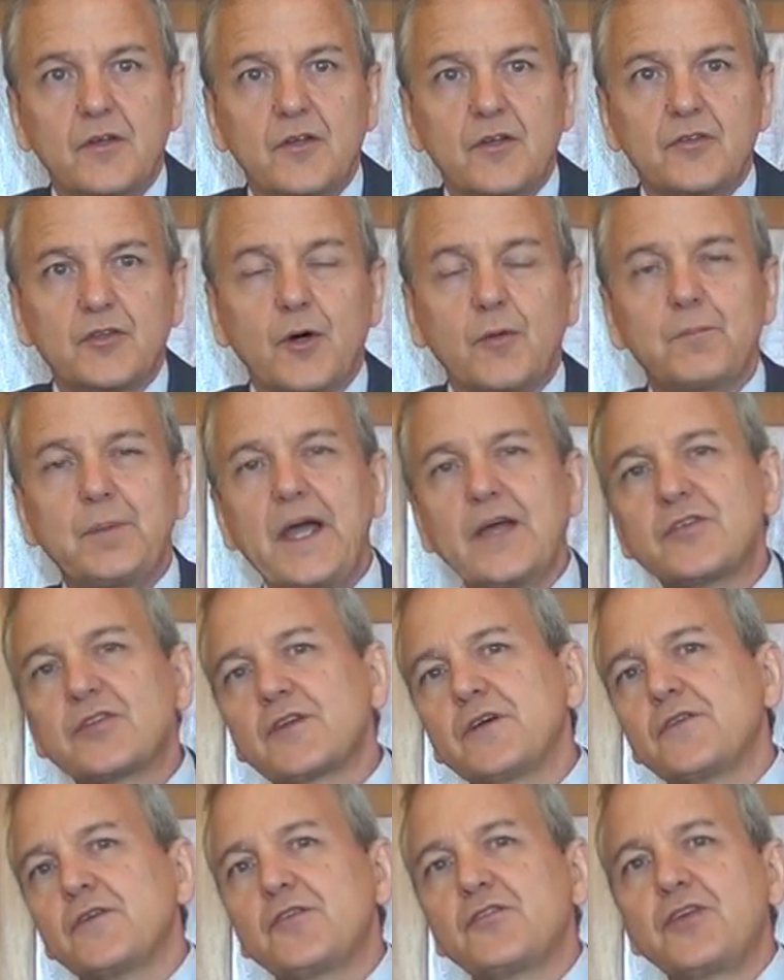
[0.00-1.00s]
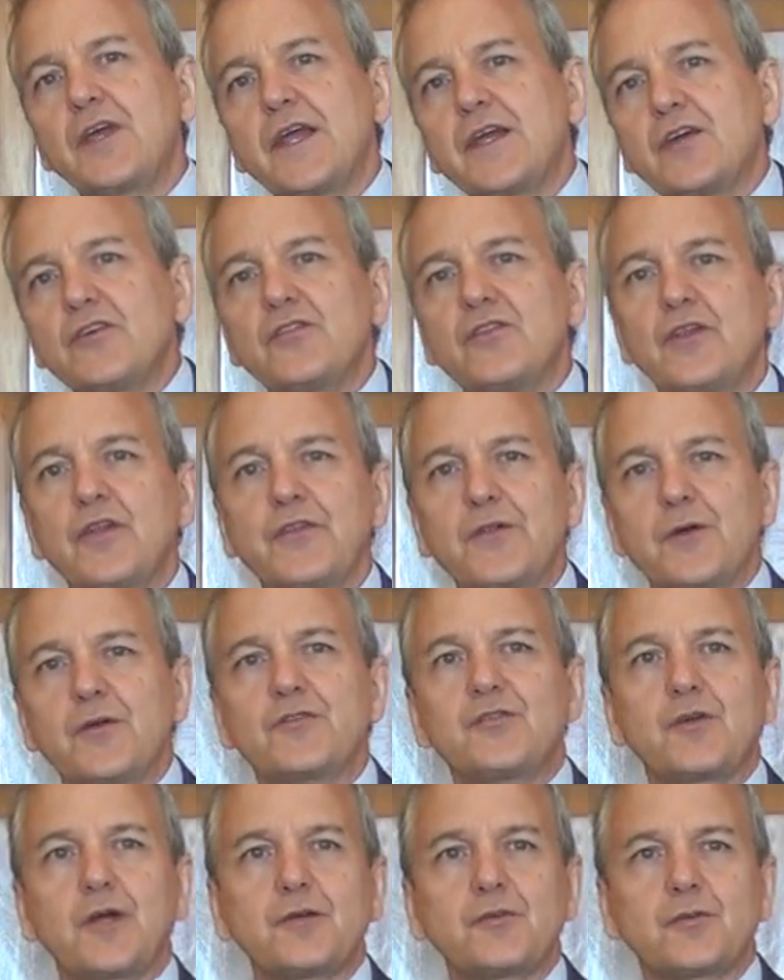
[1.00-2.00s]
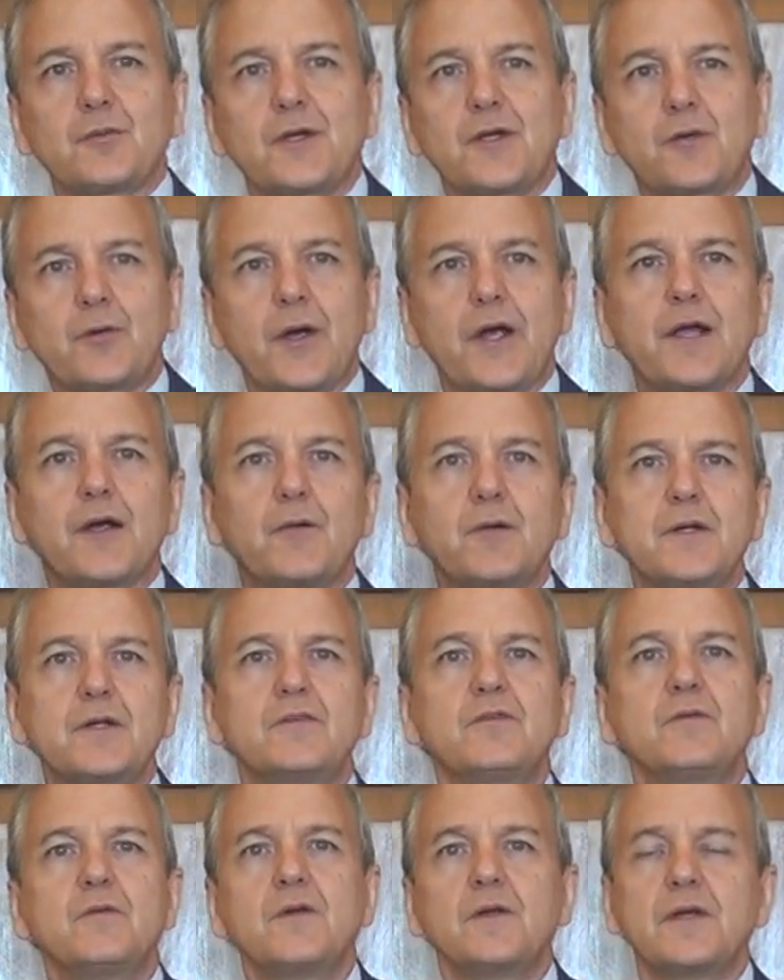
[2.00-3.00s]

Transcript: So basically, what they're saying is in the third century, Gregory